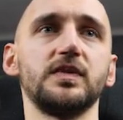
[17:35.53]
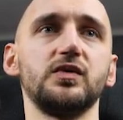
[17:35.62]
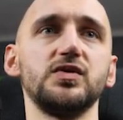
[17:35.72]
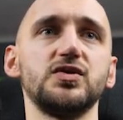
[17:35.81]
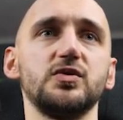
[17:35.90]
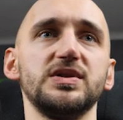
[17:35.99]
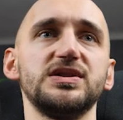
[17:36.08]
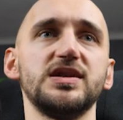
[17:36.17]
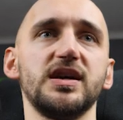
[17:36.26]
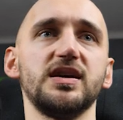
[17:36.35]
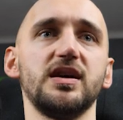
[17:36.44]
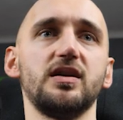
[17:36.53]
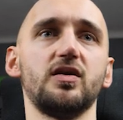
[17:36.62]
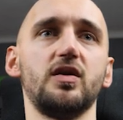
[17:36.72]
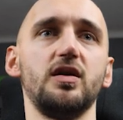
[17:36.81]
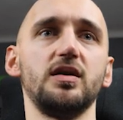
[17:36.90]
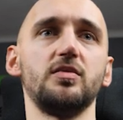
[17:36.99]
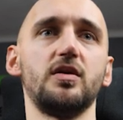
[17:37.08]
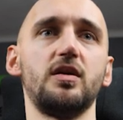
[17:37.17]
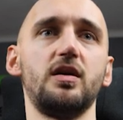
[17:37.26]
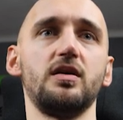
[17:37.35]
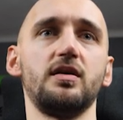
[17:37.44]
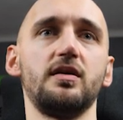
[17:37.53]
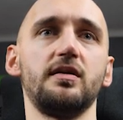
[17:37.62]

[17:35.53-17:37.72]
We should be checking and calling more.